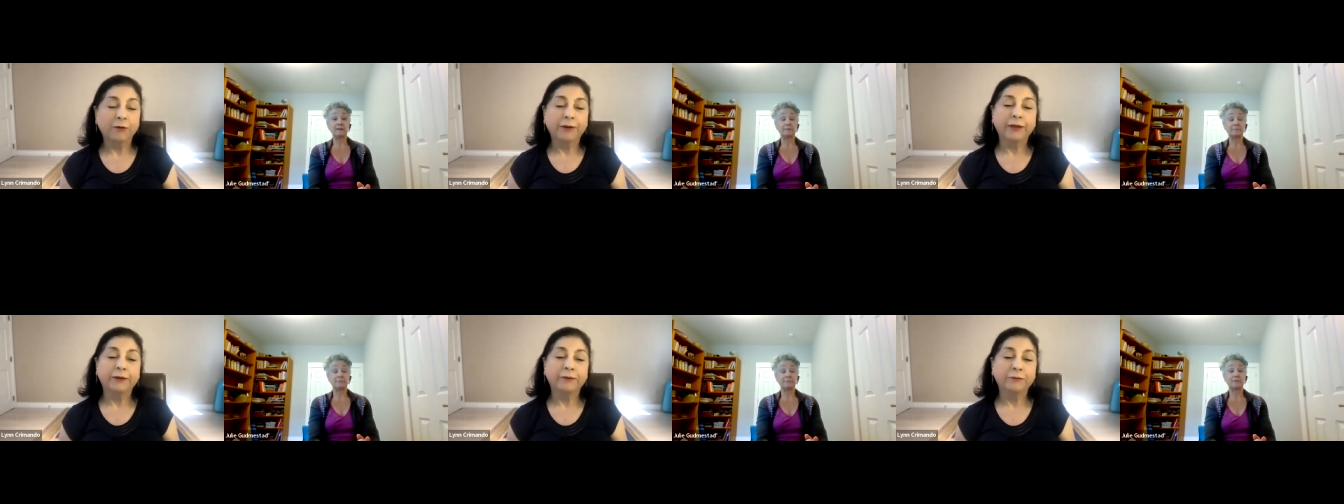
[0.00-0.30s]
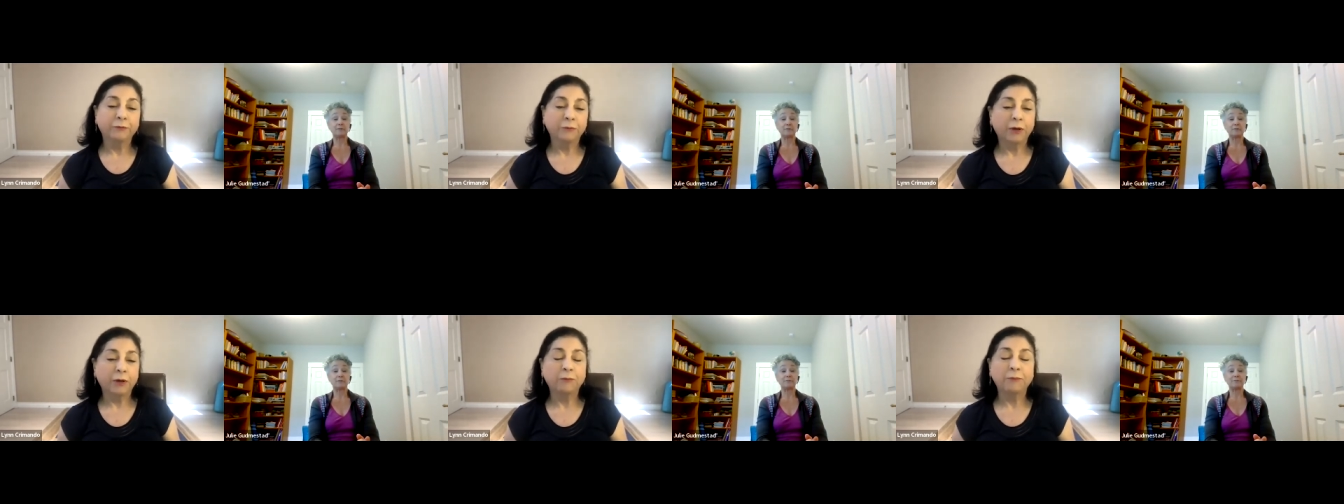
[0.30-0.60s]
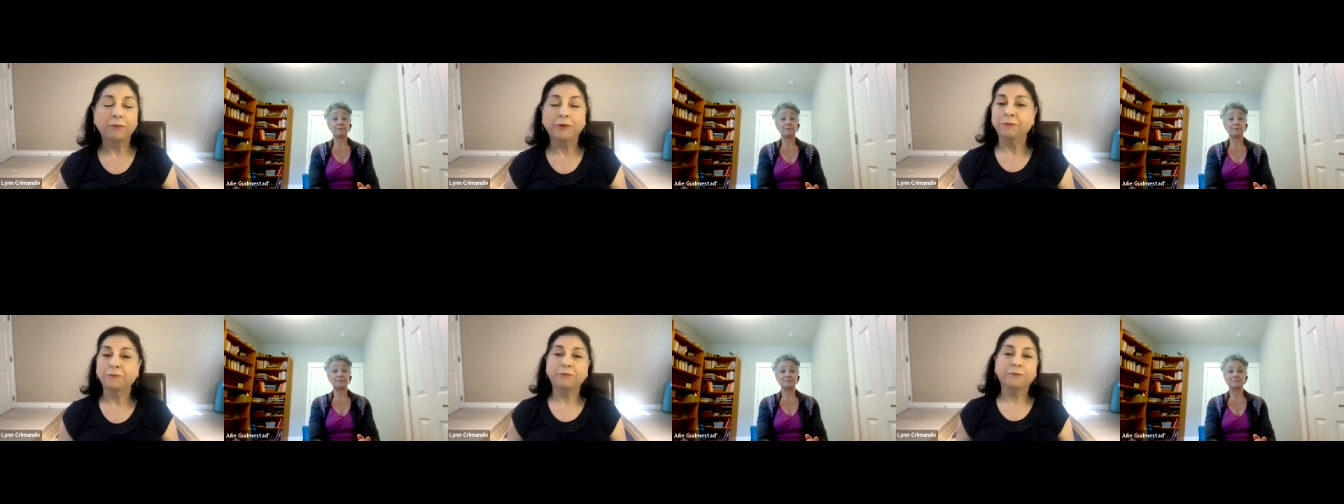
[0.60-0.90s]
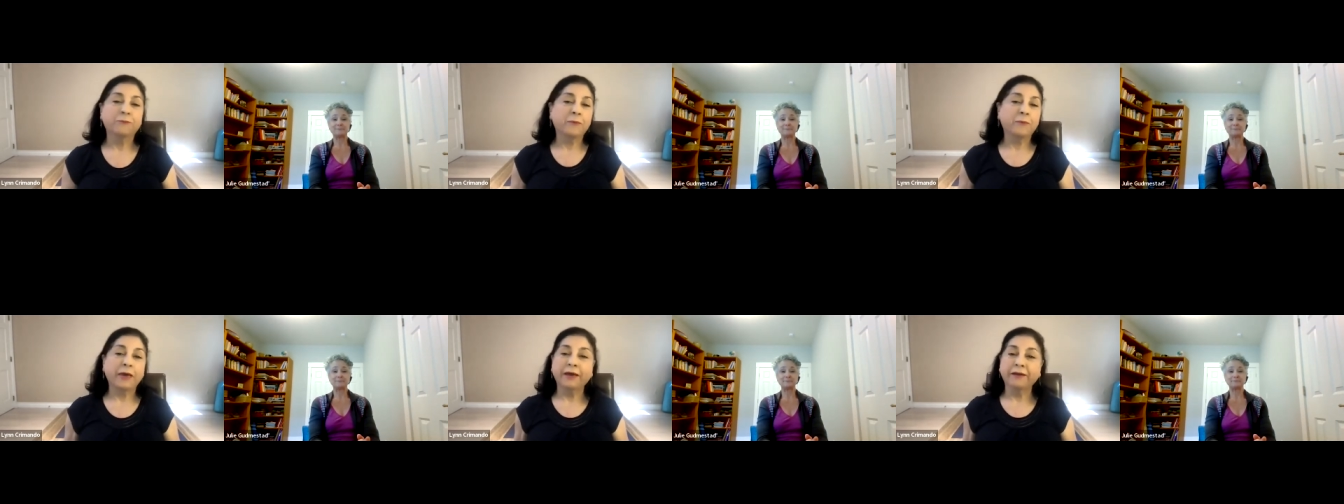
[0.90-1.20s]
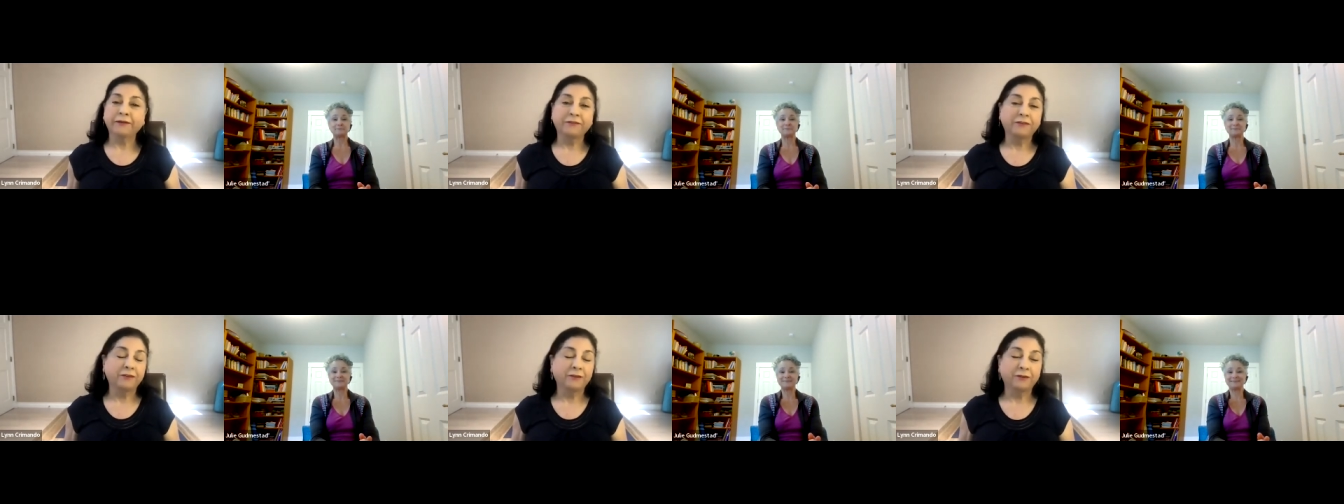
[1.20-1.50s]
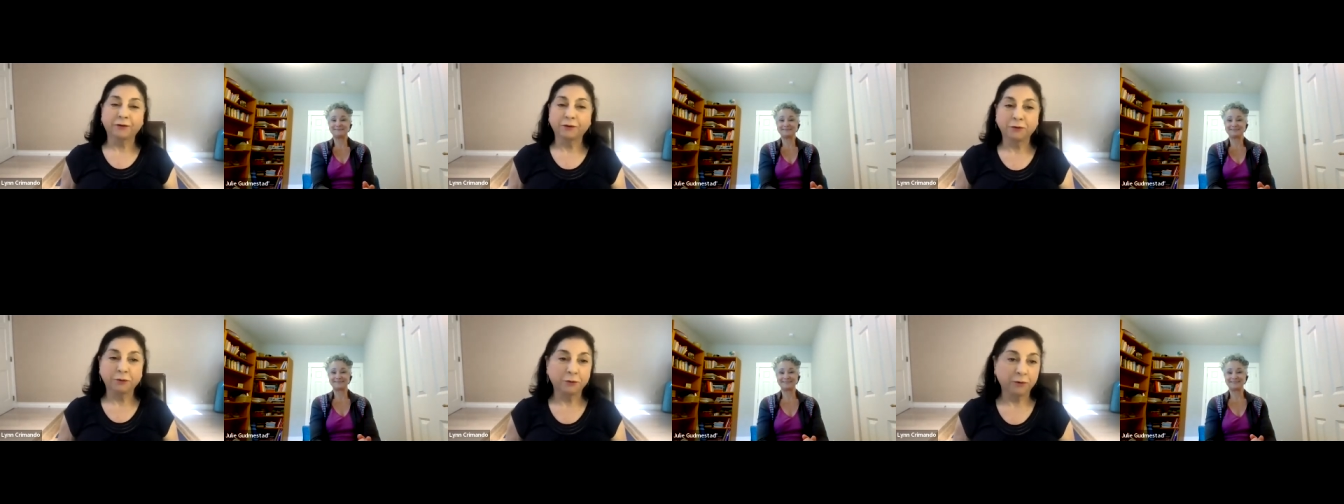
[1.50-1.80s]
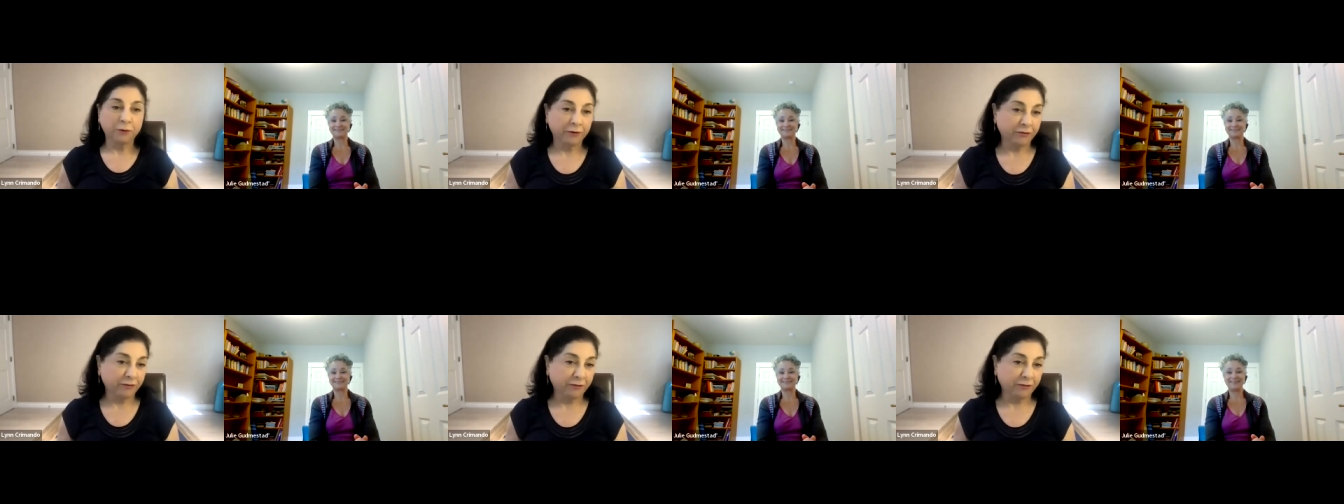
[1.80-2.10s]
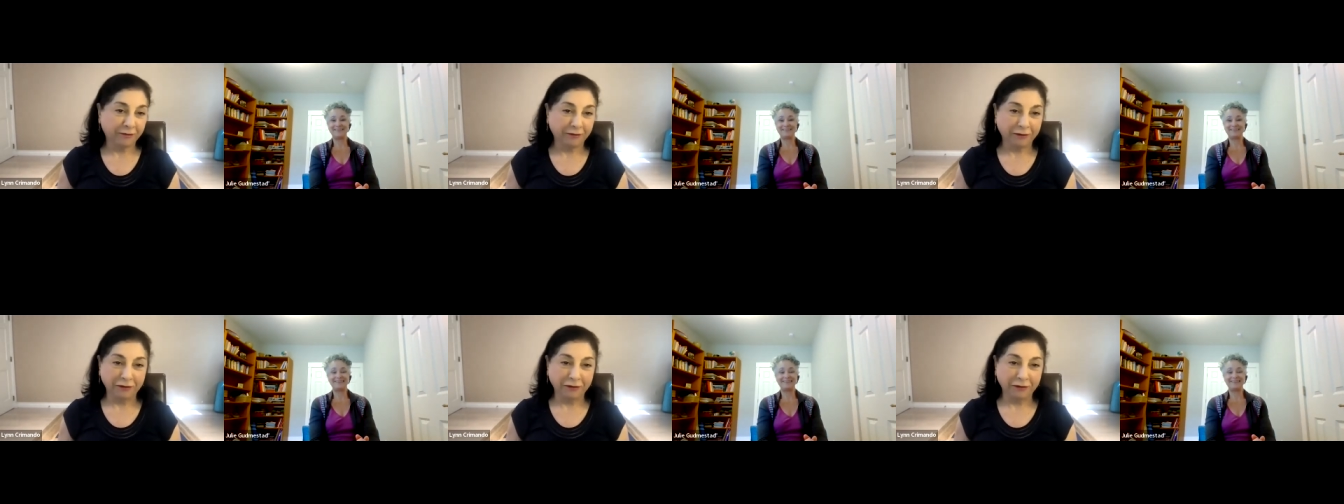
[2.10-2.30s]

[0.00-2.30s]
All right, well, but back to your course.